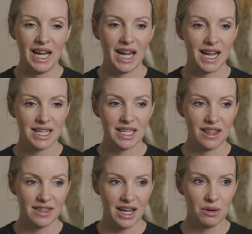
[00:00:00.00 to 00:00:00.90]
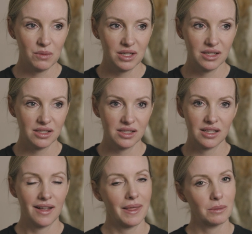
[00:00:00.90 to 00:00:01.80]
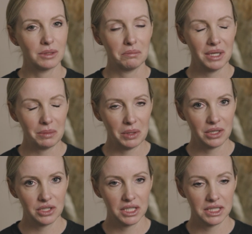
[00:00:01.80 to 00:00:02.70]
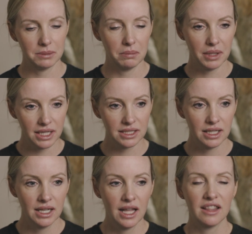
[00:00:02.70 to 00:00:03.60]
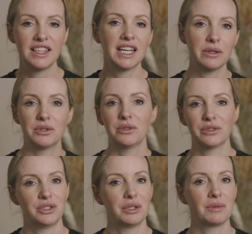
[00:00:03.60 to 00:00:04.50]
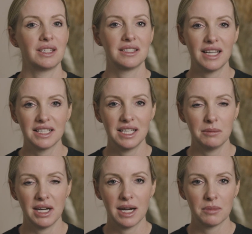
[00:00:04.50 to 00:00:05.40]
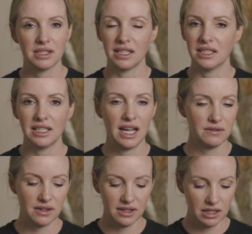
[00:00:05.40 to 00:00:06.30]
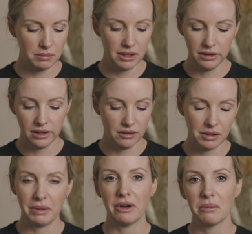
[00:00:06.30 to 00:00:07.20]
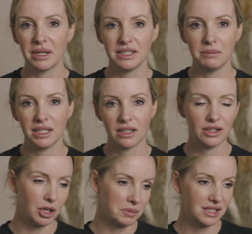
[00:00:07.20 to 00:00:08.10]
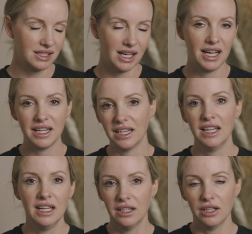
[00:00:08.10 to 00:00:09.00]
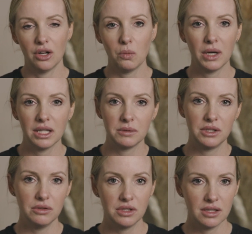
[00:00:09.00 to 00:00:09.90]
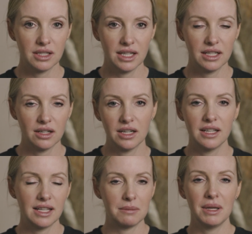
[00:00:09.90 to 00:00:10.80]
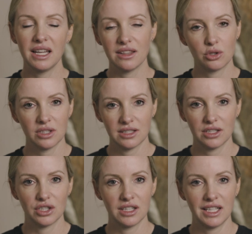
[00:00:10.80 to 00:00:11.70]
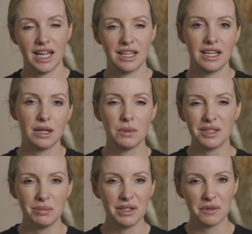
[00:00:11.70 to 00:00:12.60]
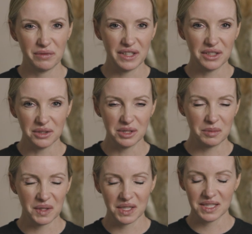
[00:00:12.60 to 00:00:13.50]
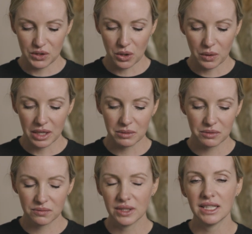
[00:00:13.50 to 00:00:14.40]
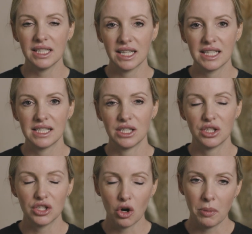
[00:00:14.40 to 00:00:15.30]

and that was a big purchase. But then I was dual shooting with the exact same cameras. I didn't have to think about, the power button being on the opposite side. And, while I was used to the Nikon and then making the transition to the Canon, it was a bit of a fiddle, to be honest. So it was really nice and so